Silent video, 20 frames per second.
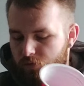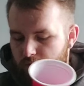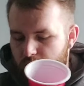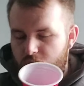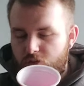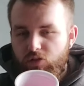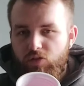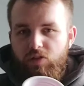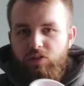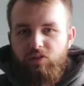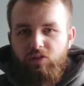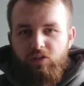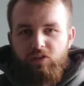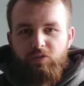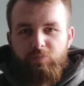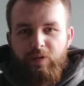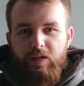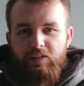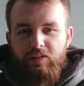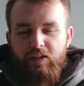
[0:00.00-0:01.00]
you could do this on the
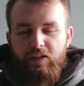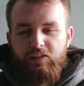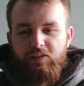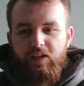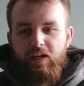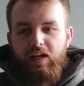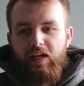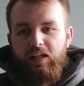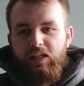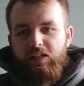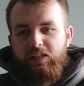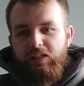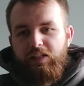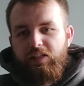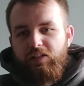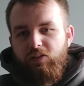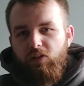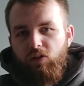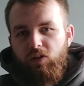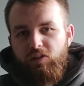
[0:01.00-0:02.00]
spectator's hand,
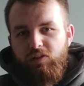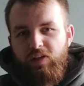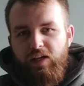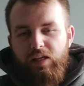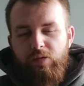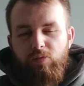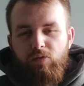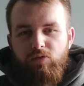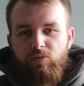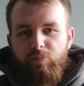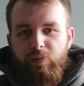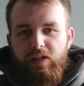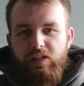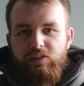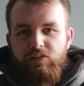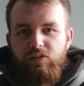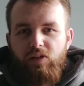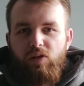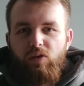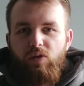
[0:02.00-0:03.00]
on a table's
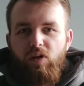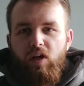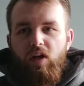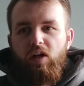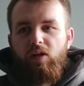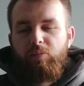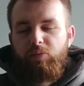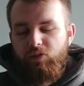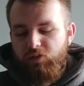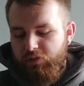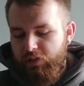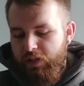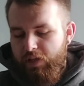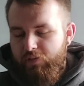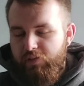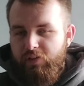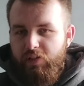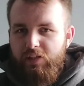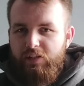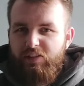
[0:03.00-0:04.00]
best though, because they have a
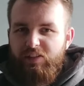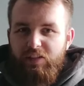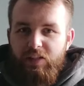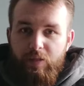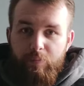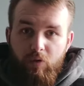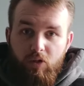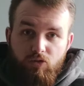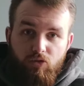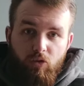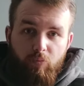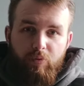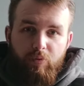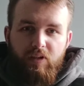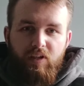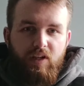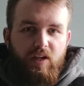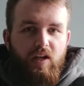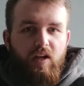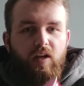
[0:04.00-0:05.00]
tendency they might drop
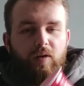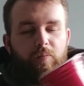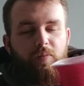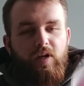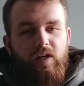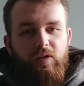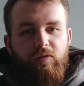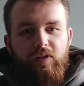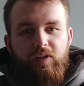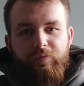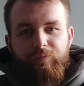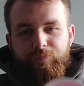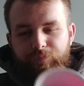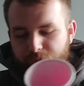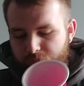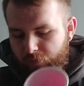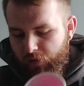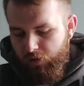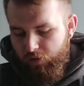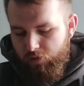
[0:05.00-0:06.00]
it. But anyway,
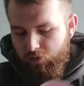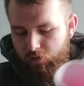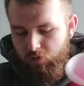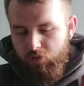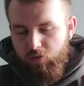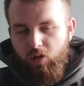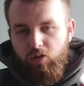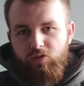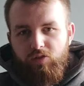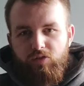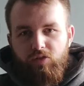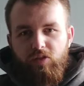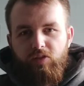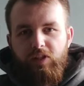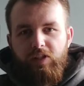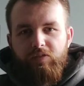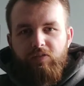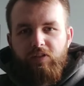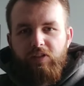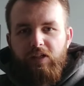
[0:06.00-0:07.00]
I'll just do it
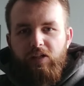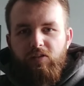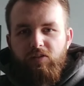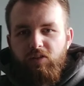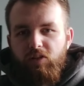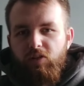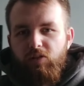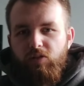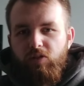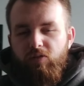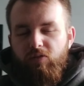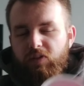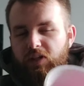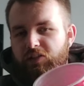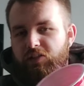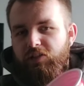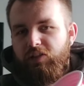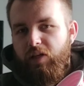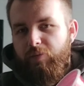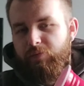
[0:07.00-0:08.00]
here for now. So you can flash
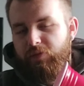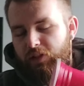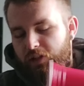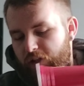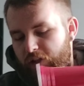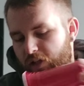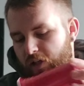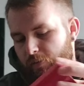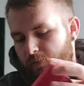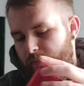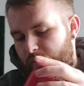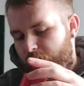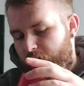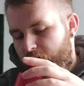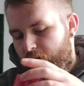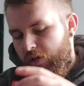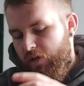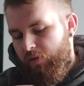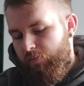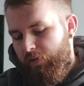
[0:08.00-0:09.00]
this empty cup,
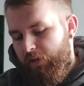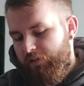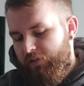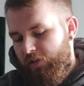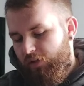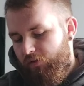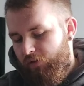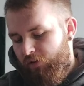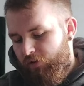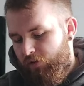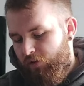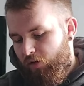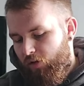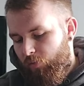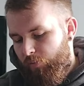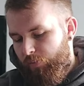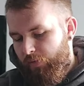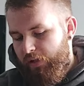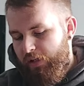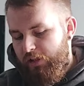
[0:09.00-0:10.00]
place it over the
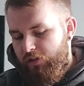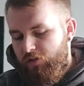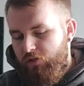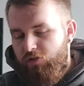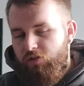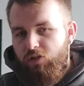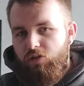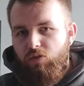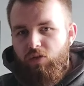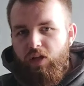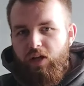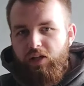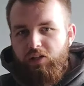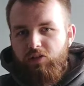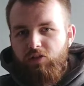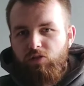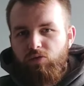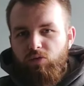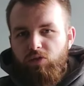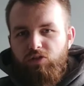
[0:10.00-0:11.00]
top, and as you do that you
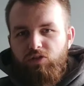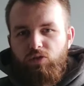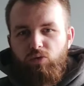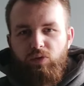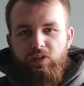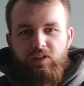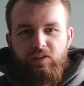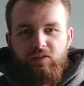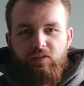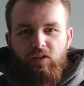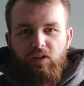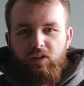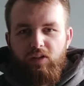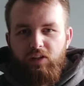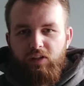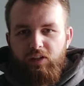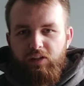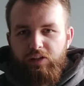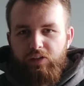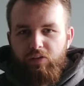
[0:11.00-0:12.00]
just want to squeeze
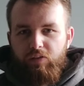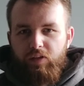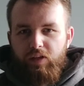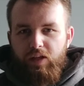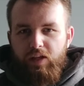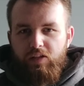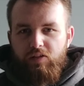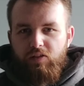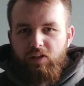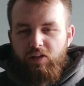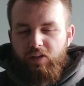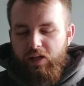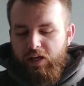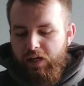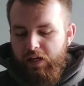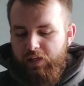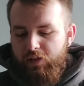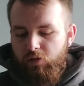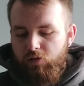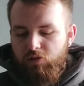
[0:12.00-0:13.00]
lightly on the edge like that,
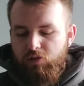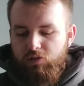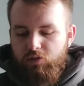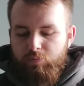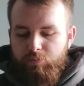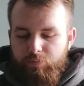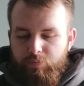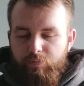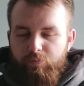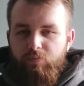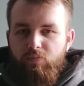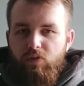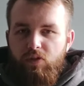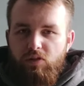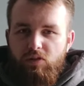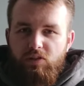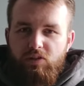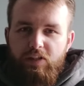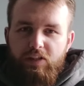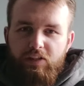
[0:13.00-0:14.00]
and it will just
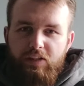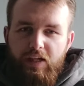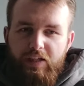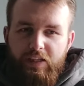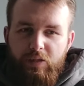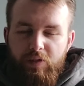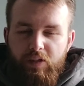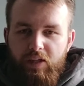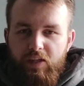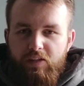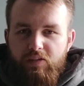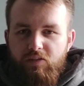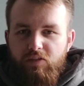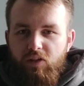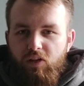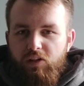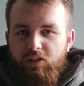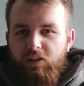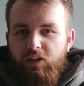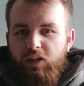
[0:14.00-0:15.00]
stick that gimmick
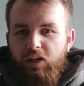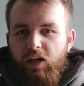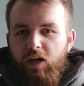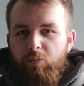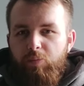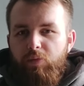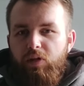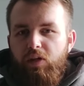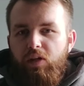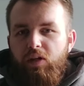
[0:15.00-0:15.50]
inside the cup.